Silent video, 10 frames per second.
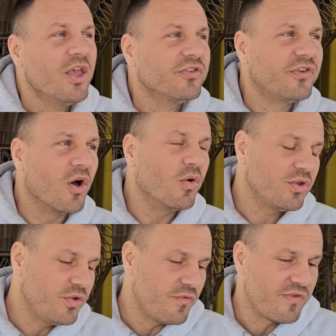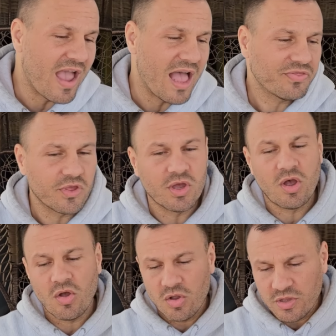So you've got the
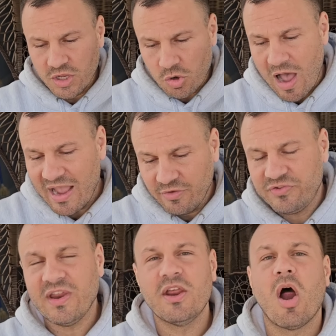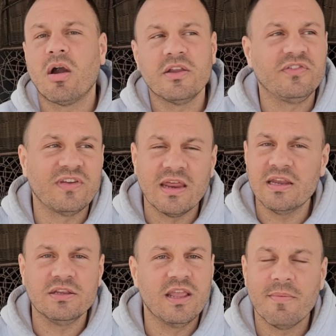Ohio State already
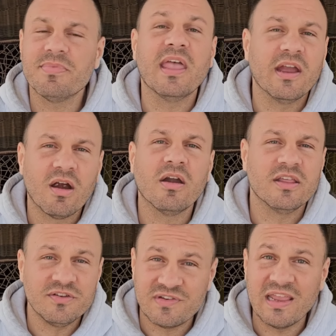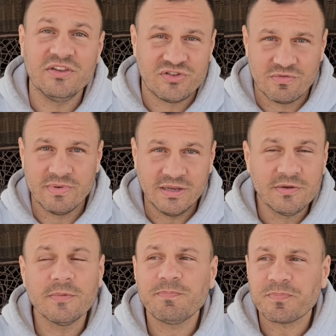stating, yep, they are an
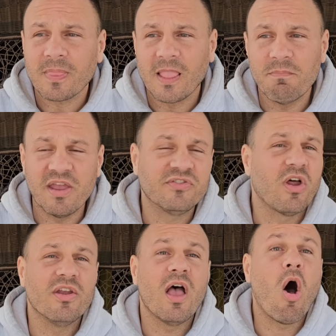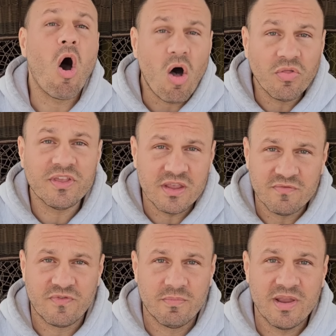endangerment based on all the
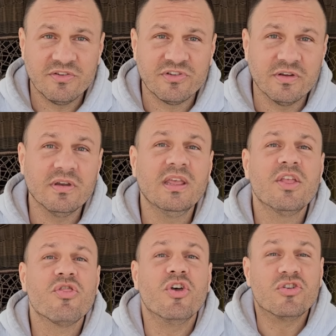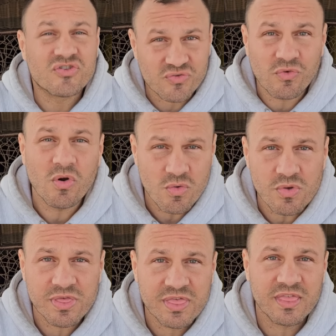information, the
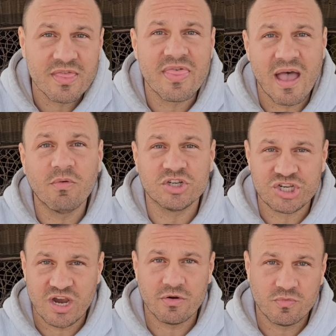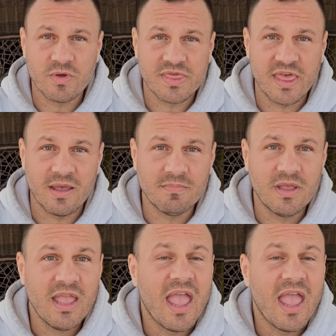truth that was shared with them.